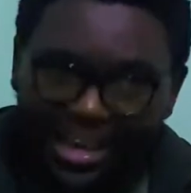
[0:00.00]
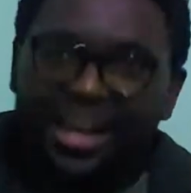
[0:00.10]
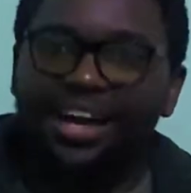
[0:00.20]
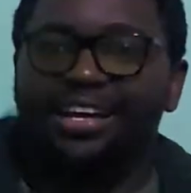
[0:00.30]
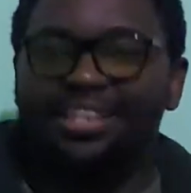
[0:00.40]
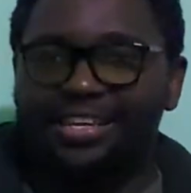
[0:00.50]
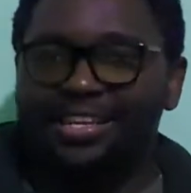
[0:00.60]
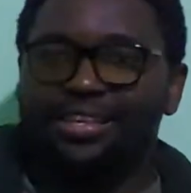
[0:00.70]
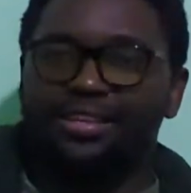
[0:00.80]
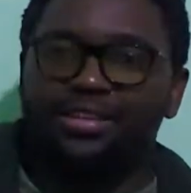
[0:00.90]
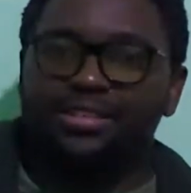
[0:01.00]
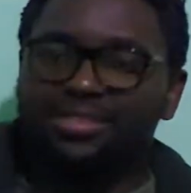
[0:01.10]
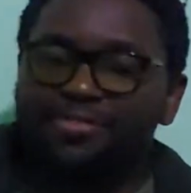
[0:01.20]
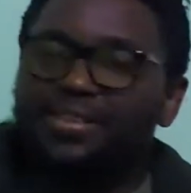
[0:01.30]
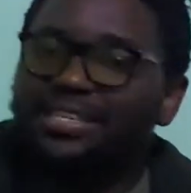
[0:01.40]
Yeah. It's
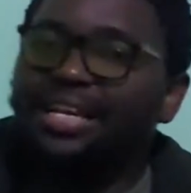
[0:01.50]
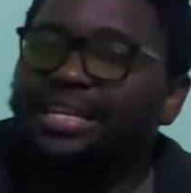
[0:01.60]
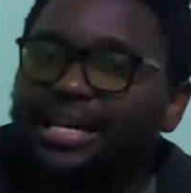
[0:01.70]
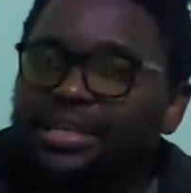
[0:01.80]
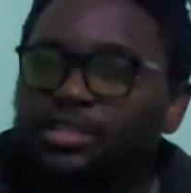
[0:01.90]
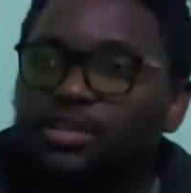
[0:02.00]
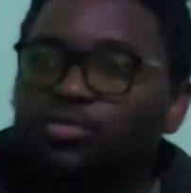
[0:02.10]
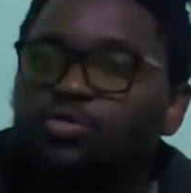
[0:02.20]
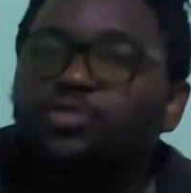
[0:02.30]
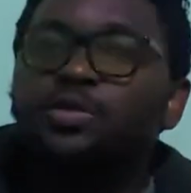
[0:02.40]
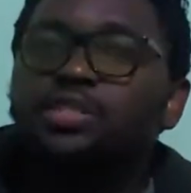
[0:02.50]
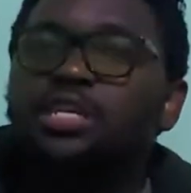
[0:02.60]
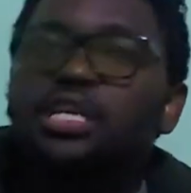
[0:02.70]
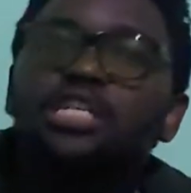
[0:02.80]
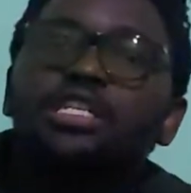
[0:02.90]
the fertile land, which means
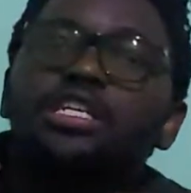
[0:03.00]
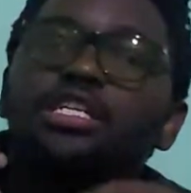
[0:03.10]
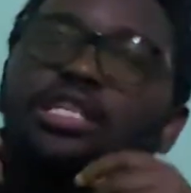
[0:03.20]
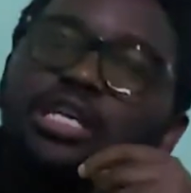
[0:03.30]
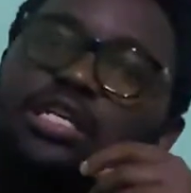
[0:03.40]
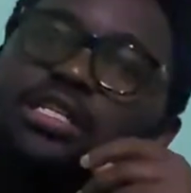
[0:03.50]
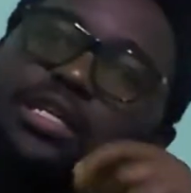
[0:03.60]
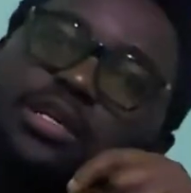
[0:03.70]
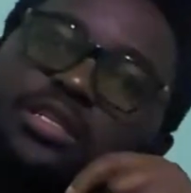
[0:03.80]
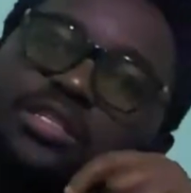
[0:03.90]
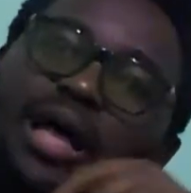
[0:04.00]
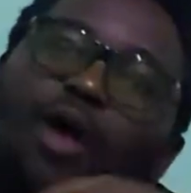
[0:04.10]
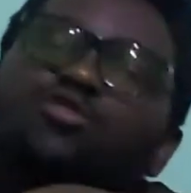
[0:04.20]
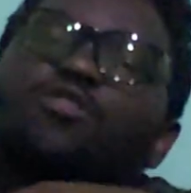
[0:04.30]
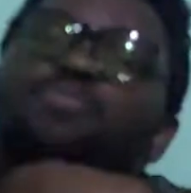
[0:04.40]
it's the
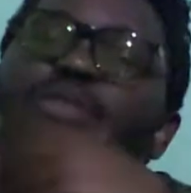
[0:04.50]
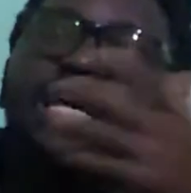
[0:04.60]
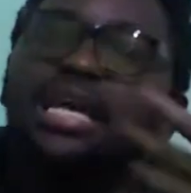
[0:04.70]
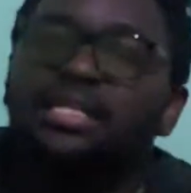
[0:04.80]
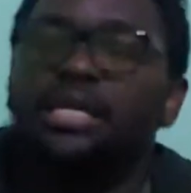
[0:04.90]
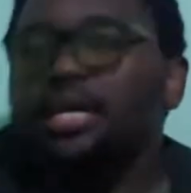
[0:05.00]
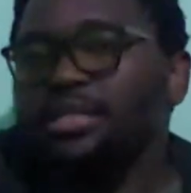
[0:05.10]
house of bread.